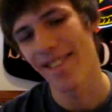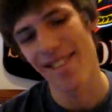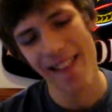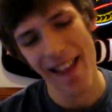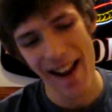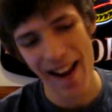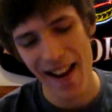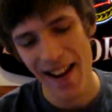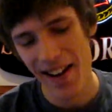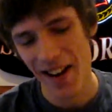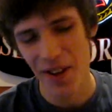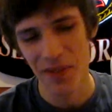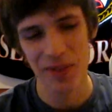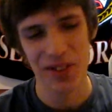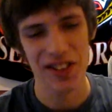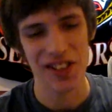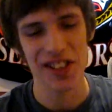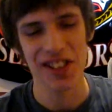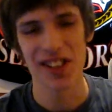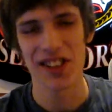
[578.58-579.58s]
they end up
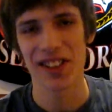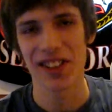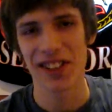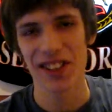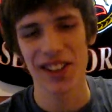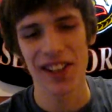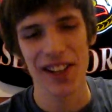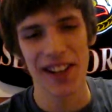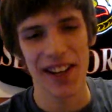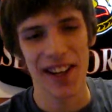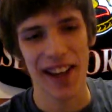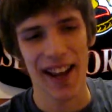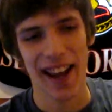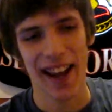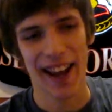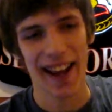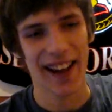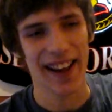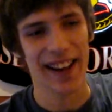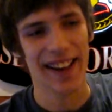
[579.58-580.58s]
seeing
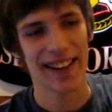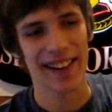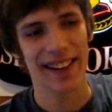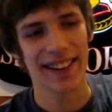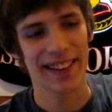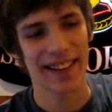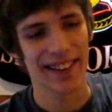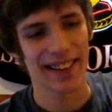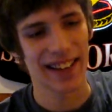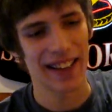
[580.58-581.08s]
a